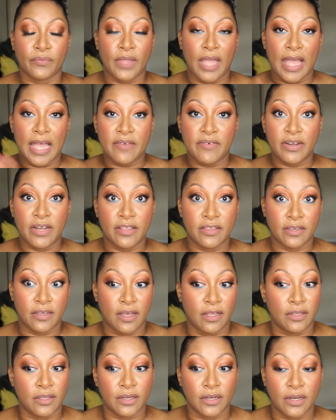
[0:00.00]
I have another
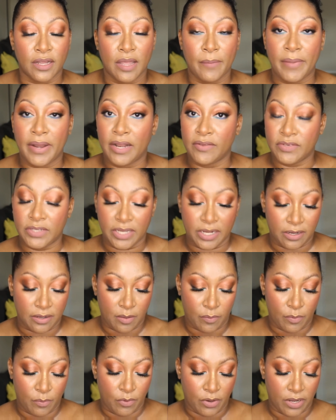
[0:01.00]
color. I might have to get a
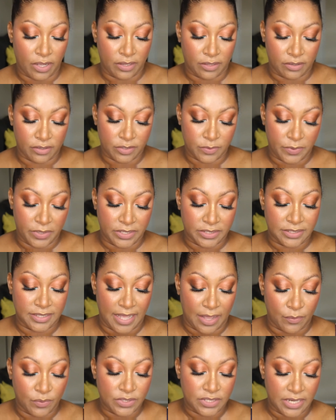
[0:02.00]
couple more colors because
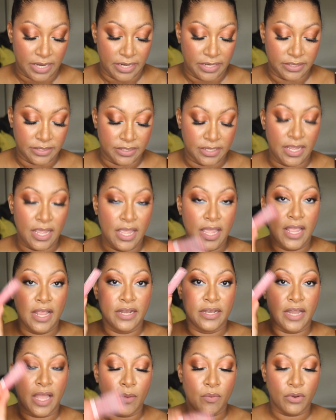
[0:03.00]
that was nice.
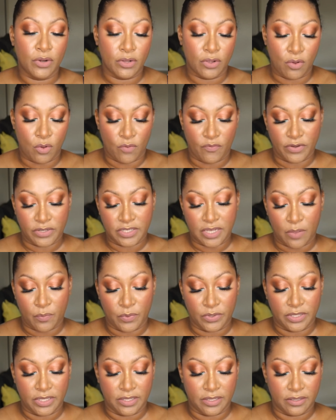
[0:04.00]
Now I'm going to go over top
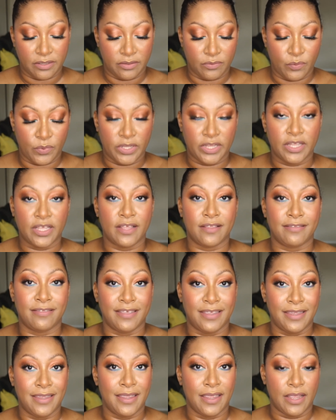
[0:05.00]
with
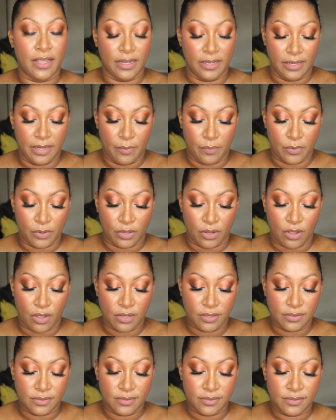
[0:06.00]
the lip
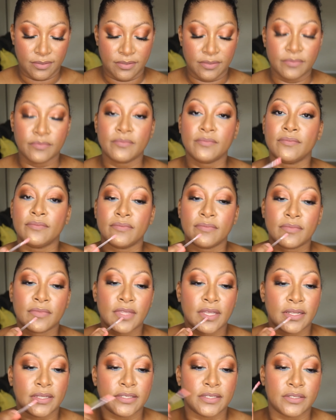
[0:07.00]
gloss.
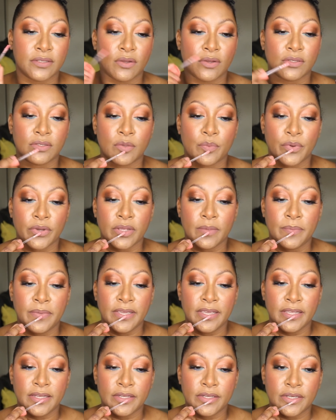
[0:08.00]
This is also pretty
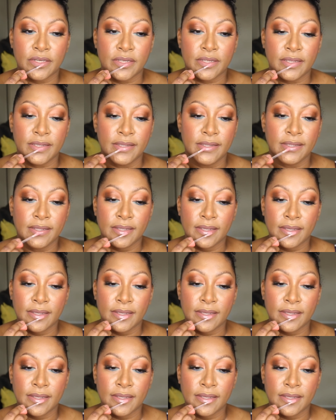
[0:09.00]
peachy.